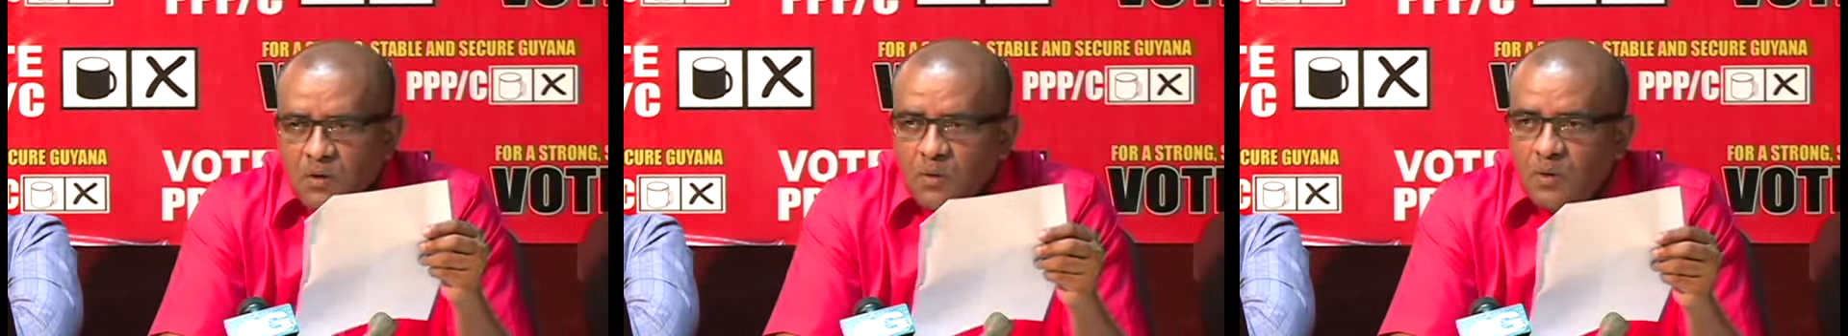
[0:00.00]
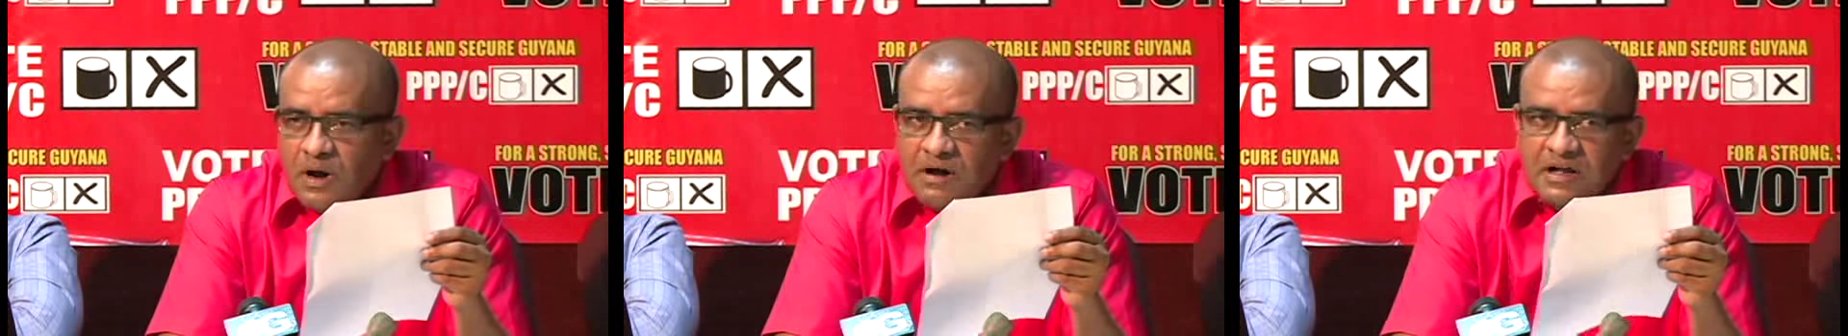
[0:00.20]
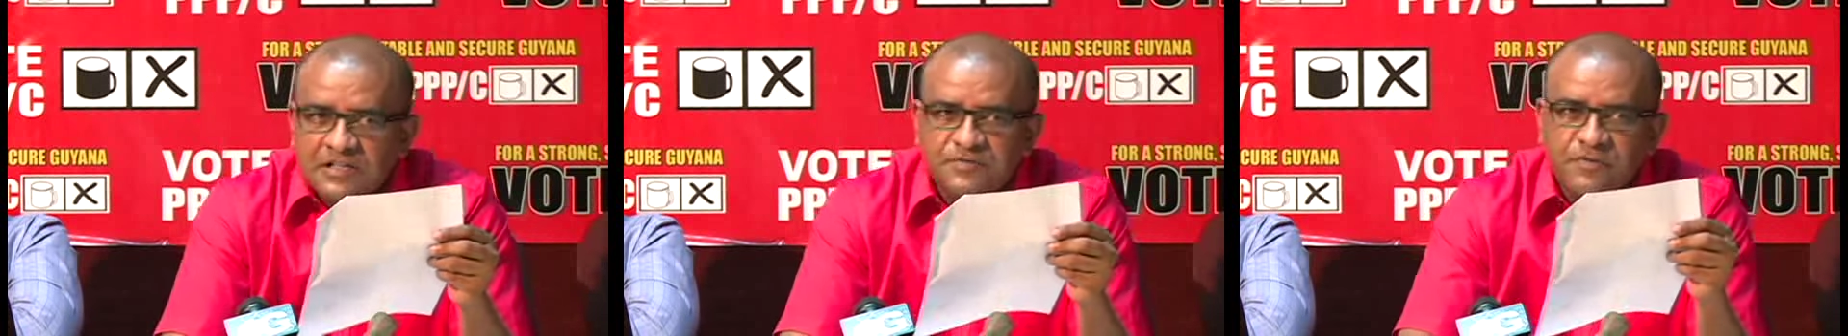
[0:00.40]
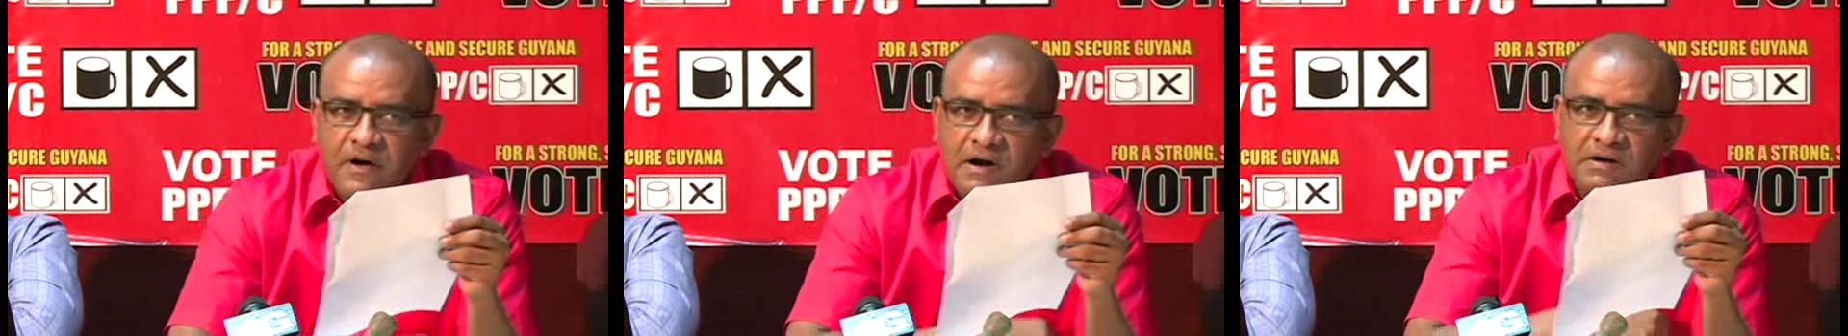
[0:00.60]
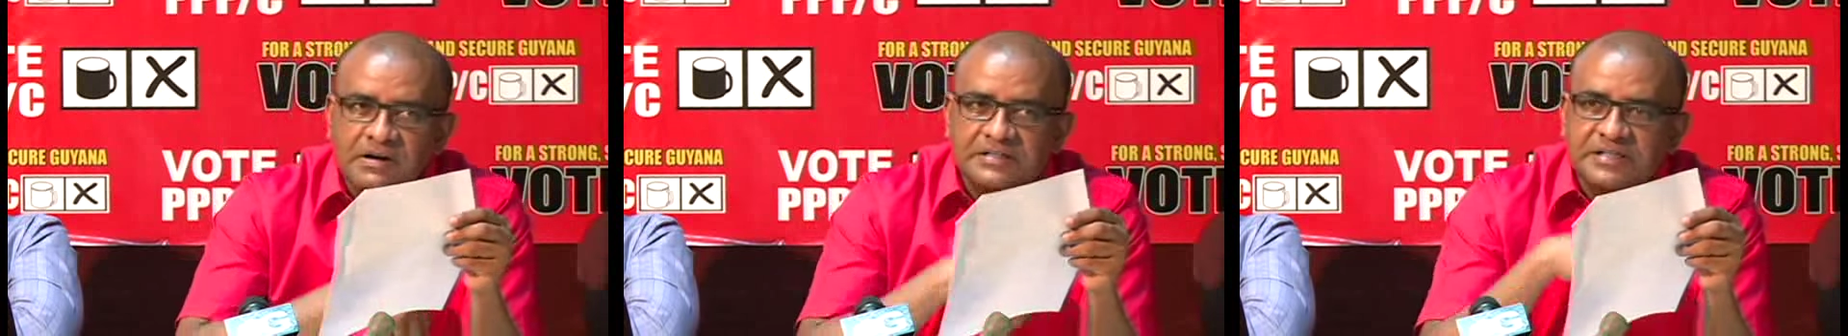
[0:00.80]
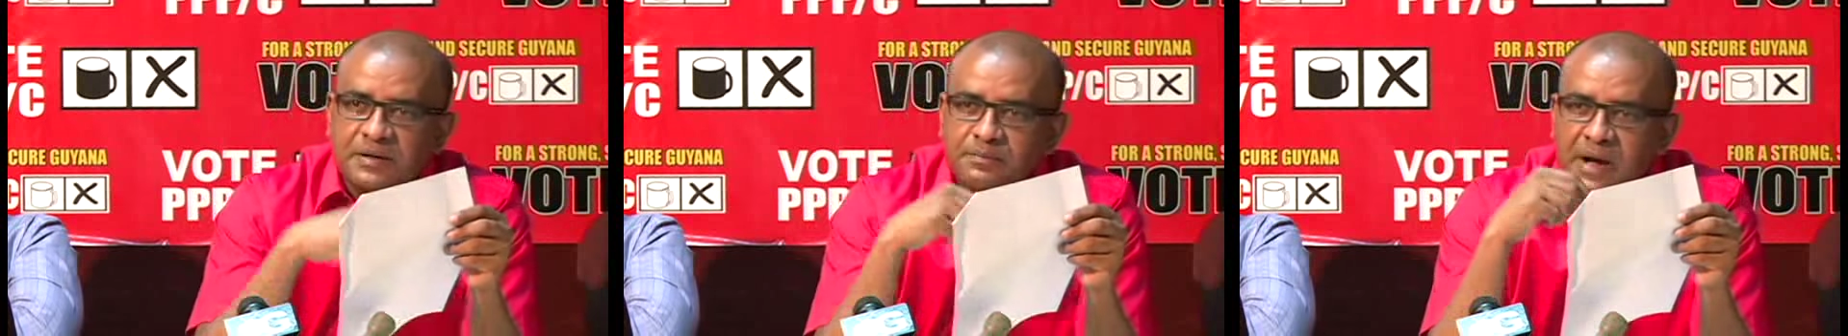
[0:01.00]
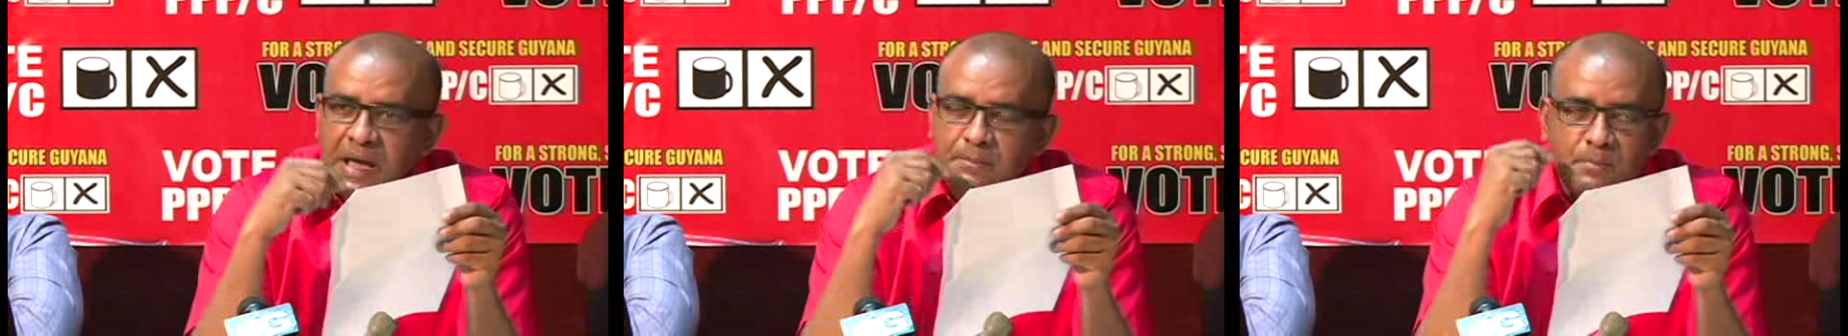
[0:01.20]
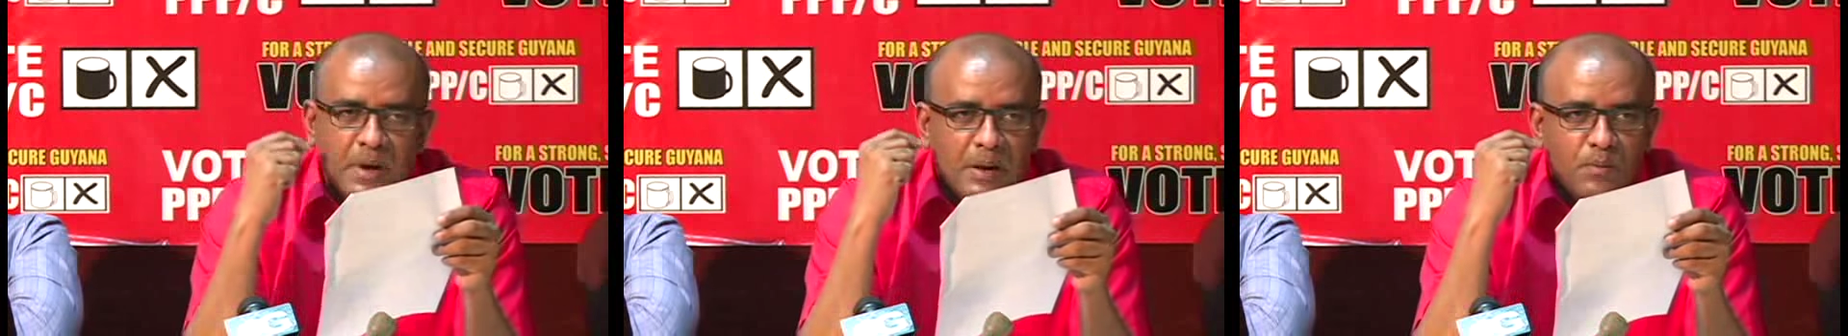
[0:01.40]
Now, as far as
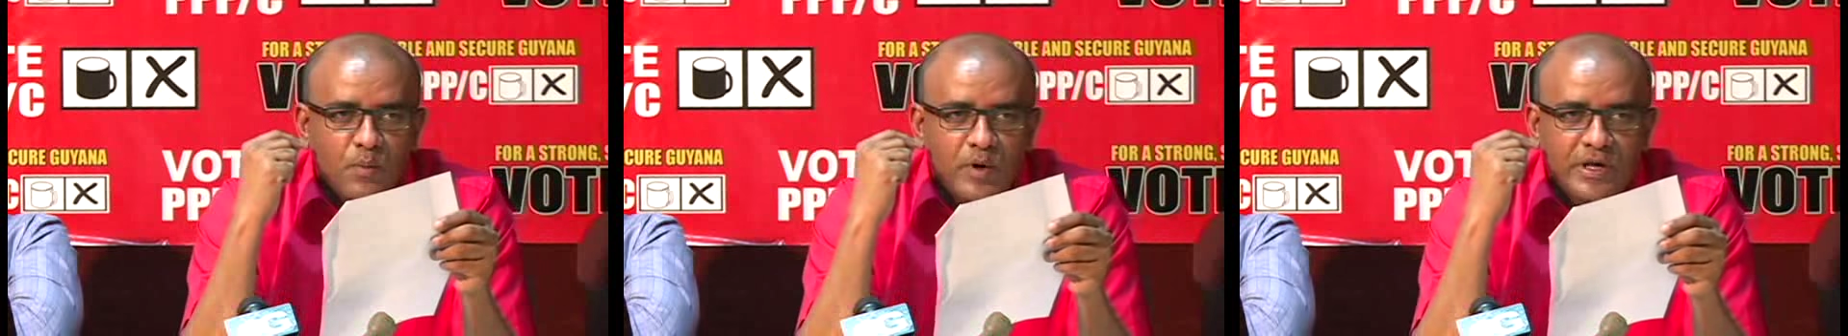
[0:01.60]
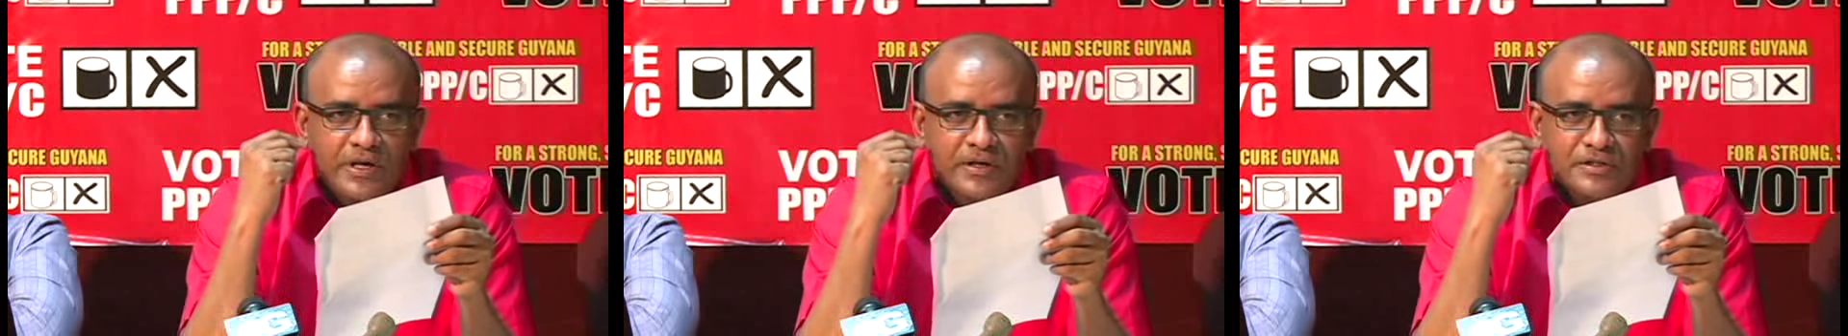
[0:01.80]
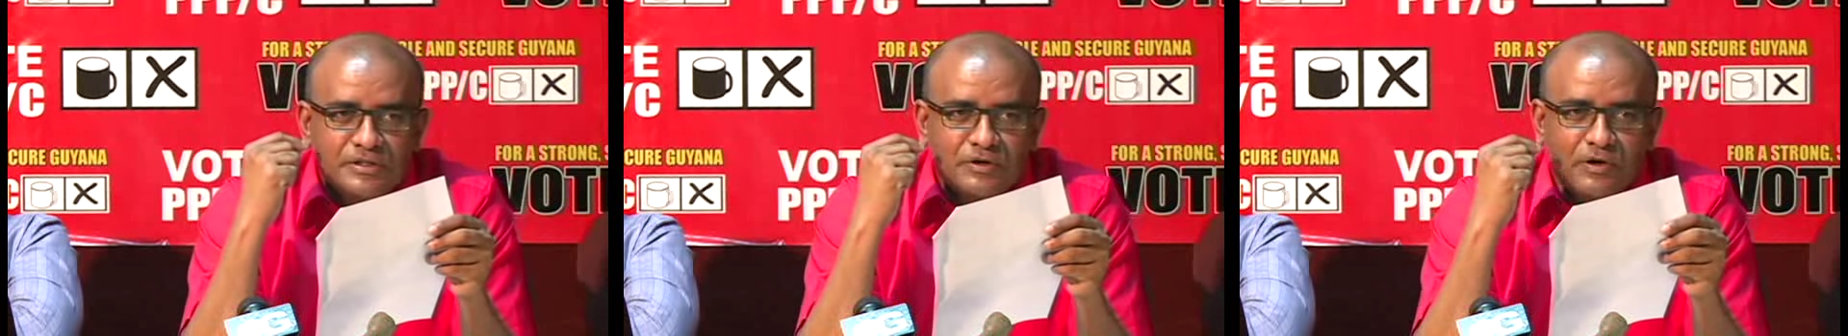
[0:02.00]
my memory